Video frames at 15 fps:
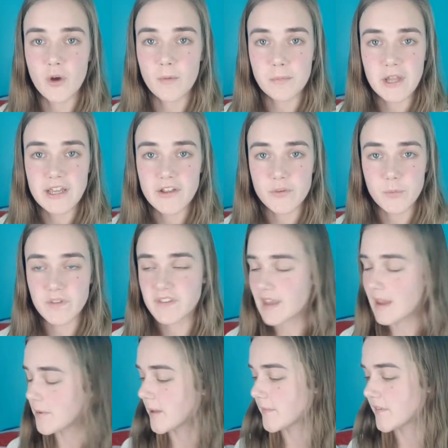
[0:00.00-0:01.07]
top players would
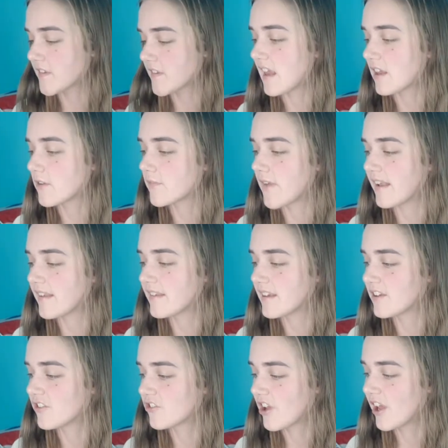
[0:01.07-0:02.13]
step up to take
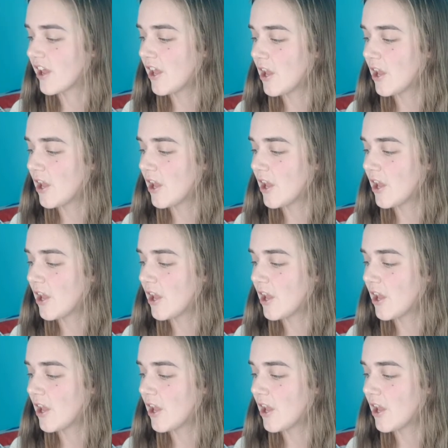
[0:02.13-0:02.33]
advantage.